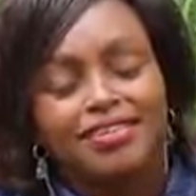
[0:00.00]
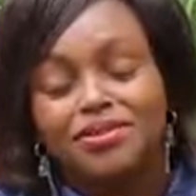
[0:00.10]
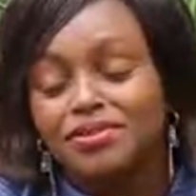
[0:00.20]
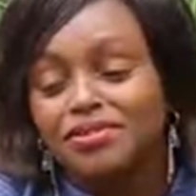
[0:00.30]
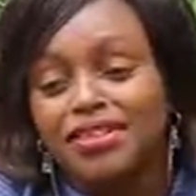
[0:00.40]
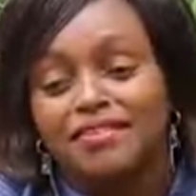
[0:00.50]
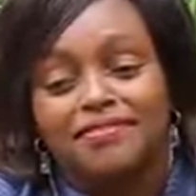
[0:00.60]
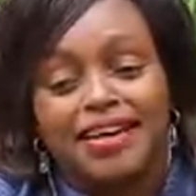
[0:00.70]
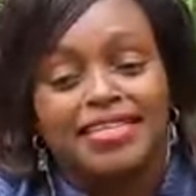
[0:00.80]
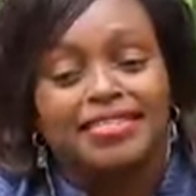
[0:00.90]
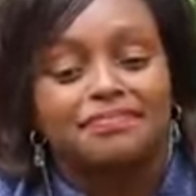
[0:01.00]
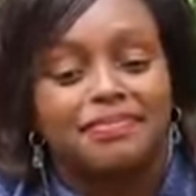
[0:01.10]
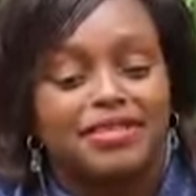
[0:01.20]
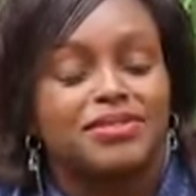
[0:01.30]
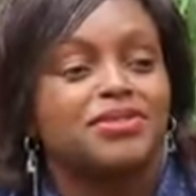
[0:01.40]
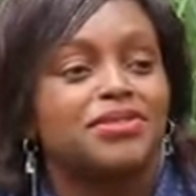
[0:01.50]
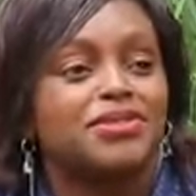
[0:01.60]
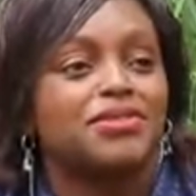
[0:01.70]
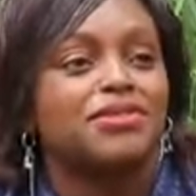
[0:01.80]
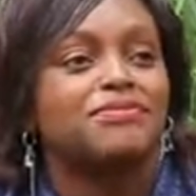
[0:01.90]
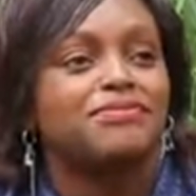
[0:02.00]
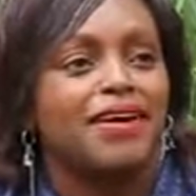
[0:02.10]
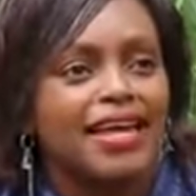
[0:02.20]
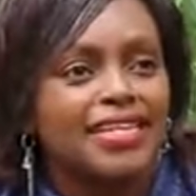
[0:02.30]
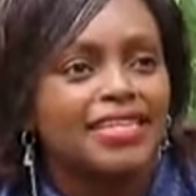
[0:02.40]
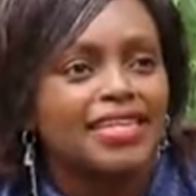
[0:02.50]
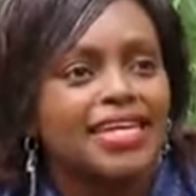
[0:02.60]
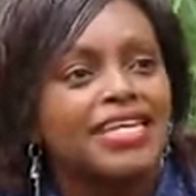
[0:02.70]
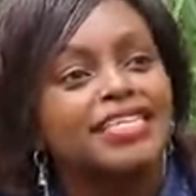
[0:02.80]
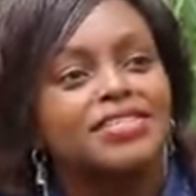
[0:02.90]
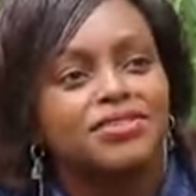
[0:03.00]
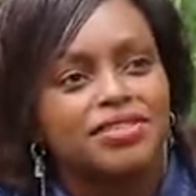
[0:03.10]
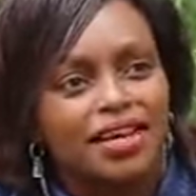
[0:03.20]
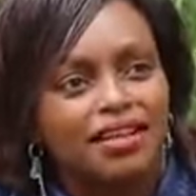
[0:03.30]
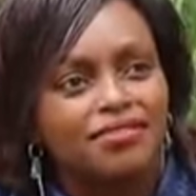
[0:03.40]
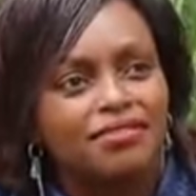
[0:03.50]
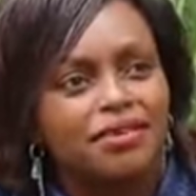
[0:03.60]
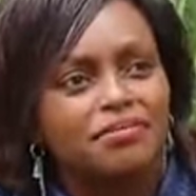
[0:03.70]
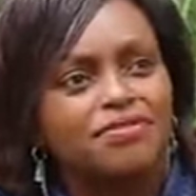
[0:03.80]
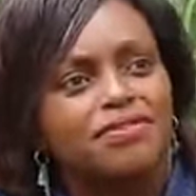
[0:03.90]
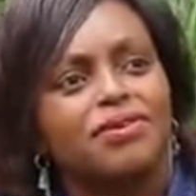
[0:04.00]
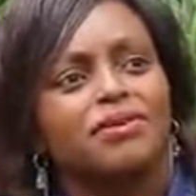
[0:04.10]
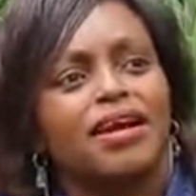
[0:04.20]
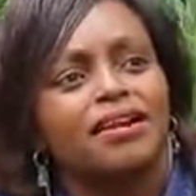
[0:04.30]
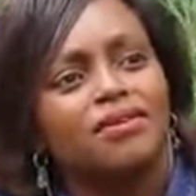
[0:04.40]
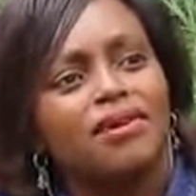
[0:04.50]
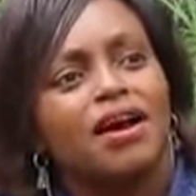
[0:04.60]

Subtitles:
So the first person you should find is yourself before you can